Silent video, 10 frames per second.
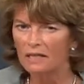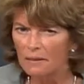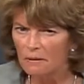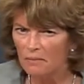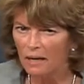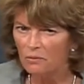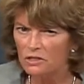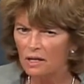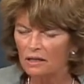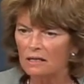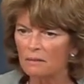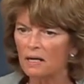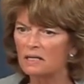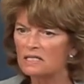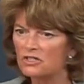keep in mind, we're talking
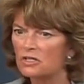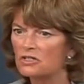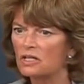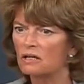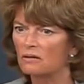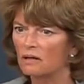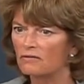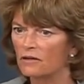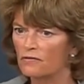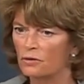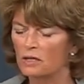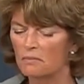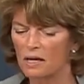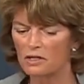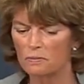about a distance here of 30
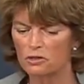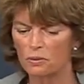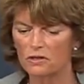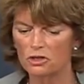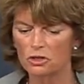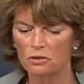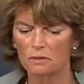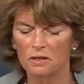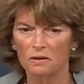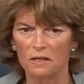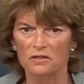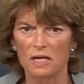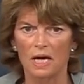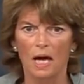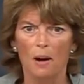miles between the two communities.
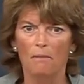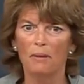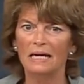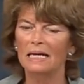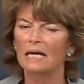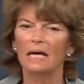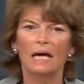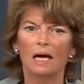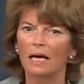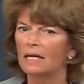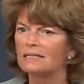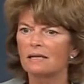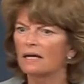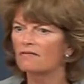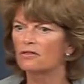But It's
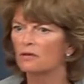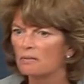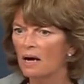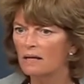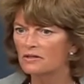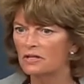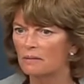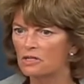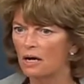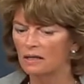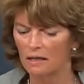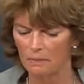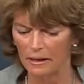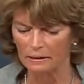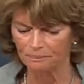not even 30 miles that I'm talking
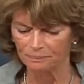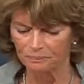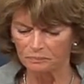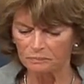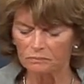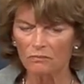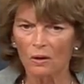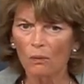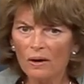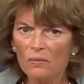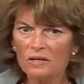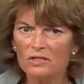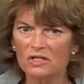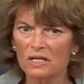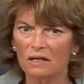about. What we are
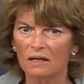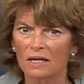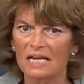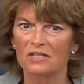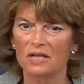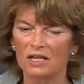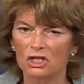seeking is a